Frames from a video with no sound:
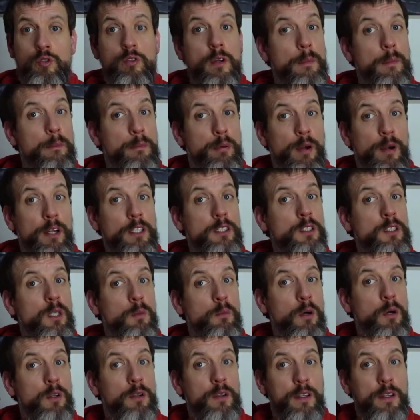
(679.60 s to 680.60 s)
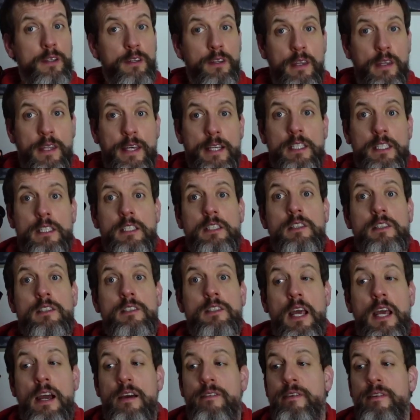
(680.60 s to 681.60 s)
to impress someone, this is
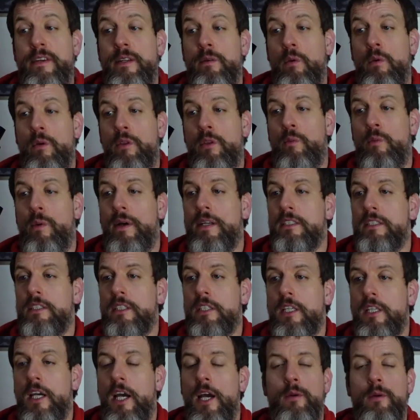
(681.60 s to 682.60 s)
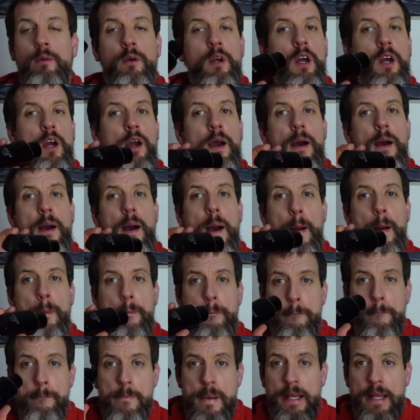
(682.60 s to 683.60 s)
definitely one of the ways to go.
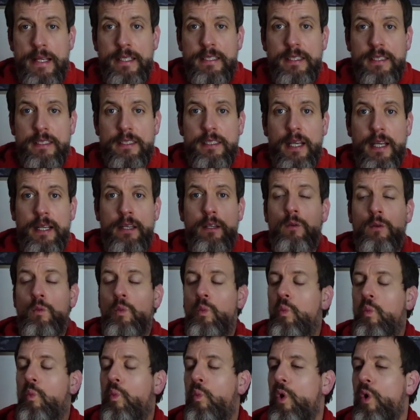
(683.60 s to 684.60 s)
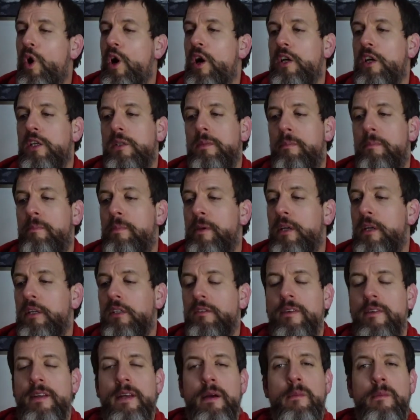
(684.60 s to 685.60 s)
Amazing scent, works
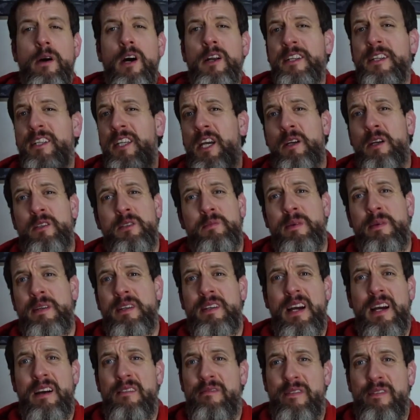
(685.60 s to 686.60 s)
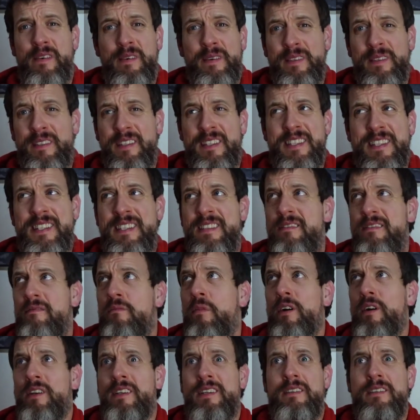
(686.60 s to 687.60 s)
beautifully. Armani Code's been out for,
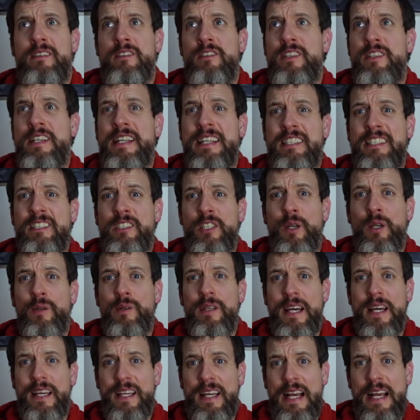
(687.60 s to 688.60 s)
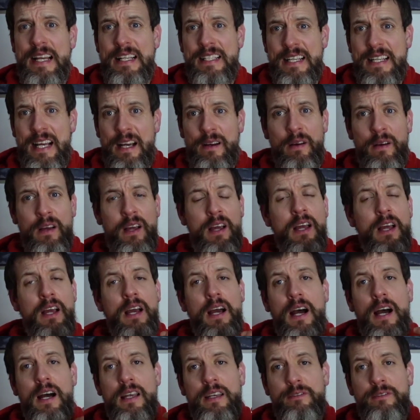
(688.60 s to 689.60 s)
nearly two decades now.
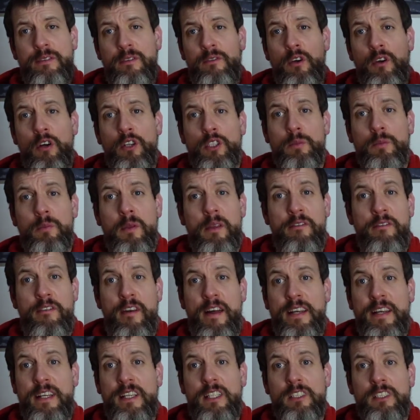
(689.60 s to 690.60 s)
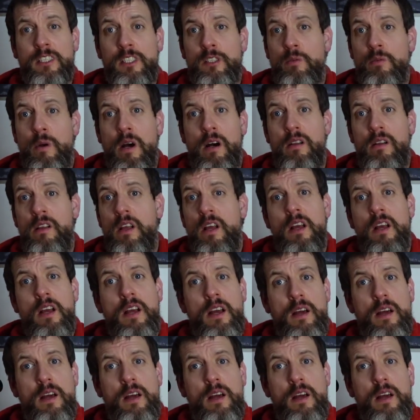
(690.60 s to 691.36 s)
And if you've got some of the flankers as well,